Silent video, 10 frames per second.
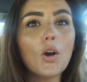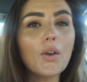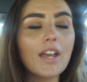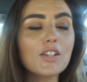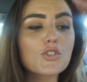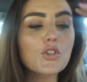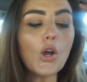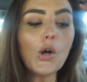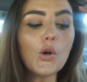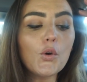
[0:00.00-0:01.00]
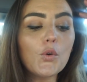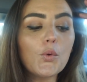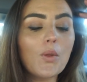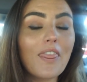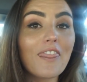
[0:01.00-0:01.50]
Okay,
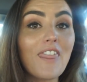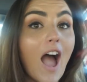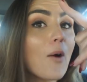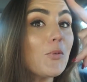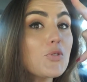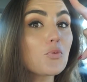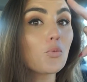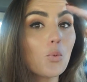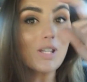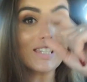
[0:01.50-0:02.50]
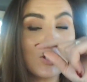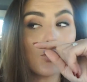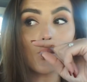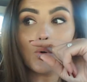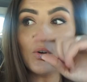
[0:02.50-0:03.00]
so that was really
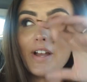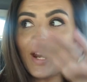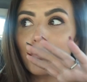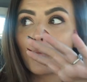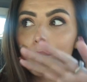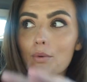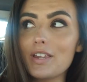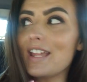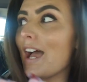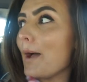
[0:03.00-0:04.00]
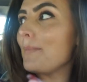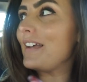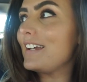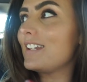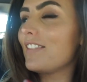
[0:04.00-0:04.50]
cool, and I'm really
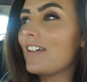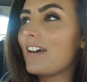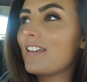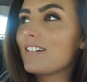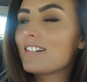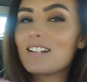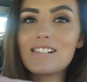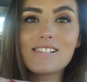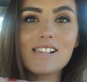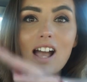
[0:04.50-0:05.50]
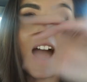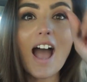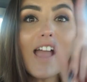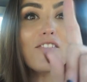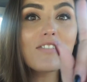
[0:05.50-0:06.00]
happy I did that because
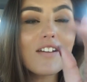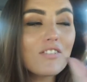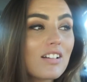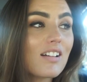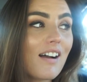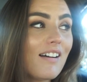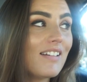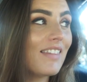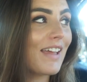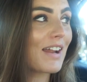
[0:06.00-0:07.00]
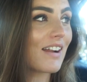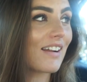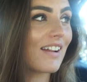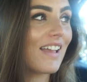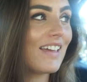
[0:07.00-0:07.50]
I've never gone
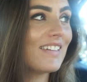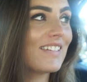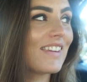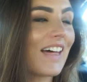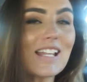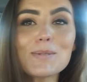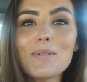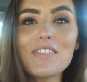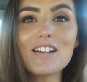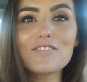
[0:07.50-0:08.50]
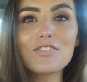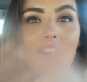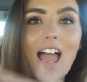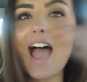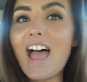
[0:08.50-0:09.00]
there, and that's been there forever.